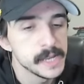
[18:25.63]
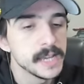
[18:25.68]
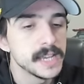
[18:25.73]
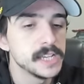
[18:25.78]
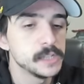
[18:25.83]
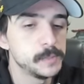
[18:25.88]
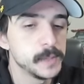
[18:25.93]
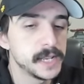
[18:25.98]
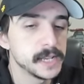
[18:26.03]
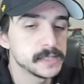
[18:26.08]

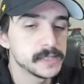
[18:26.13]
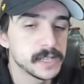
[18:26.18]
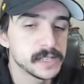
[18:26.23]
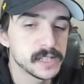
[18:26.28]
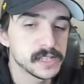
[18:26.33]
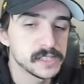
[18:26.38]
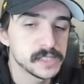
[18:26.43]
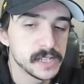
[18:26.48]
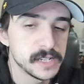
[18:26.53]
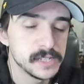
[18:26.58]
is because that
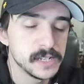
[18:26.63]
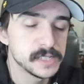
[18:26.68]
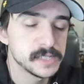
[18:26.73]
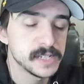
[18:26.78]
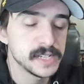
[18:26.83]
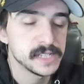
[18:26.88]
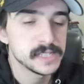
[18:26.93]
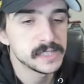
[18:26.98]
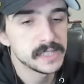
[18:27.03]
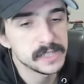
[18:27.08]
the sun
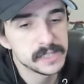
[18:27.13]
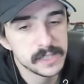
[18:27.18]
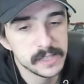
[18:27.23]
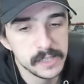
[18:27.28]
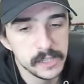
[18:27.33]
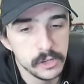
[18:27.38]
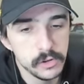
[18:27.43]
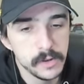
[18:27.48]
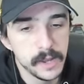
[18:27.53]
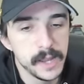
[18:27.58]
doesn't exist in
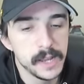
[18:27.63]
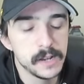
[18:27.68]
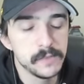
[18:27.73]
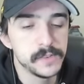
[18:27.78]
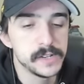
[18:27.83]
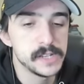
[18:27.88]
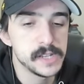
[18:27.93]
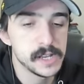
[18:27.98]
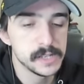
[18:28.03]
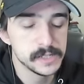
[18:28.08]
the U K. And if
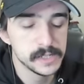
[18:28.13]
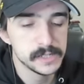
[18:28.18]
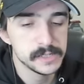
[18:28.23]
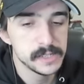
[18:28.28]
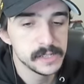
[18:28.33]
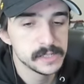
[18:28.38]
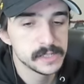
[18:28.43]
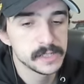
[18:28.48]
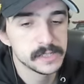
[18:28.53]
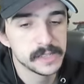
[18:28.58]
it does
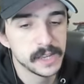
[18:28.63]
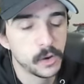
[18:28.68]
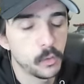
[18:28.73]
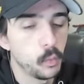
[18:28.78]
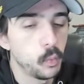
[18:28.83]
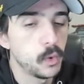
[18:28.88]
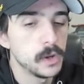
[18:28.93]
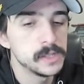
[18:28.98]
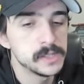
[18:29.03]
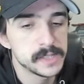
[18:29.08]
exist, it's like
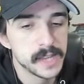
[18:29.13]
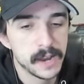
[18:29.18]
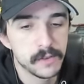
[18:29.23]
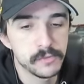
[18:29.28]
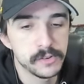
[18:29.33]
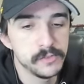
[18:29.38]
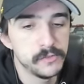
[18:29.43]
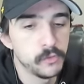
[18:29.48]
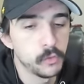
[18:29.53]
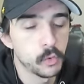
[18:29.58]
once
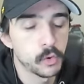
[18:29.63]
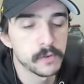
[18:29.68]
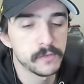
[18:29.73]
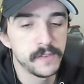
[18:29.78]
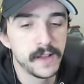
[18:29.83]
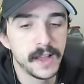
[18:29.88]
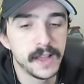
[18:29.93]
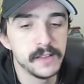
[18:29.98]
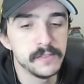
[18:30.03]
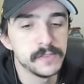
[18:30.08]
every four or
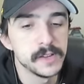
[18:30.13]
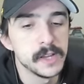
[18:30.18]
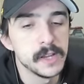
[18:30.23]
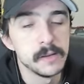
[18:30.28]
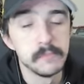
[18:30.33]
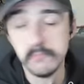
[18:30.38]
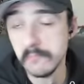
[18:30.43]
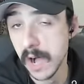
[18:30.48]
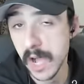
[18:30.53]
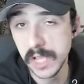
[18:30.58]
five
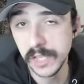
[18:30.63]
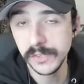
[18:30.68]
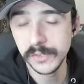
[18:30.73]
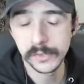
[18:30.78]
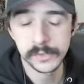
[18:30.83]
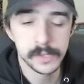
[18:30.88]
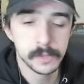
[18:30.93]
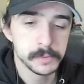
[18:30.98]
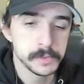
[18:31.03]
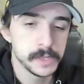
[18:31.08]
months
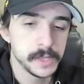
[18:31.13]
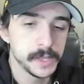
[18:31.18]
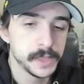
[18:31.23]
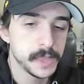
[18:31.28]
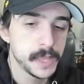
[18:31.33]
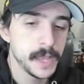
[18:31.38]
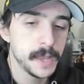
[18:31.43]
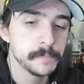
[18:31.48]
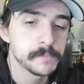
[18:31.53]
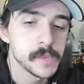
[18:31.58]
or something like
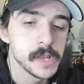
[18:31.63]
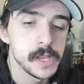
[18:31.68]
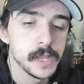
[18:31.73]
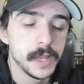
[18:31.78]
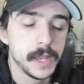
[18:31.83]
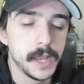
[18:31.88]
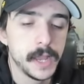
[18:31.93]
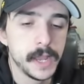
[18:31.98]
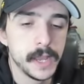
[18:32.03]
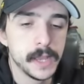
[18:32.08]
that.
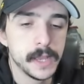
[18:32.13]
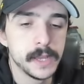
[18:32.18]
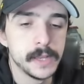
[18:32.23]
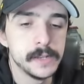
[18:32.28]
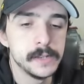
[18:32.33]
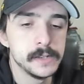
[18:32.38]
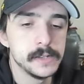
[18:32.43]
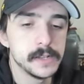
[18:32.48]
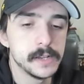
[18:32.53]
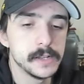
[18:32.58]

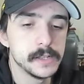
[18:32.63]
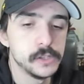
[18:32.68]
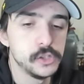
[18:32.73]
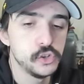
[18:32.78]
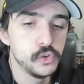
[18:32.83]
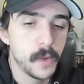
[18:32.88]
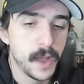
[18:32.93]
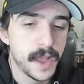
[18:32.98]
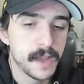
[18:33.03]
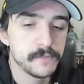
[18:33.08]
And
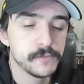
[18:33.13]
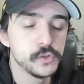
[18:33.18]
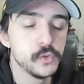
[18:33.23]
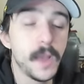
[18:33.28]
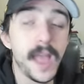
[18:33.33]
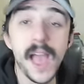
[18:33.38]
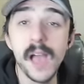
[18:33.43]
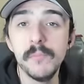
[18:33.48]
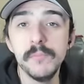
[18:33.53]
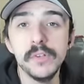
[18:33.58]
you have to
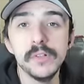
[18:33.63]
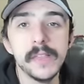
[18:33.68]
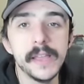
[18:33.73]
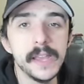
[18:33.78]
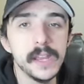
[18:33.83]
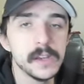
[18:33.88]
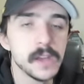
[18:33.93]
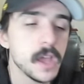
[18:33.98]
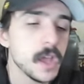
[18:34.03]
emulate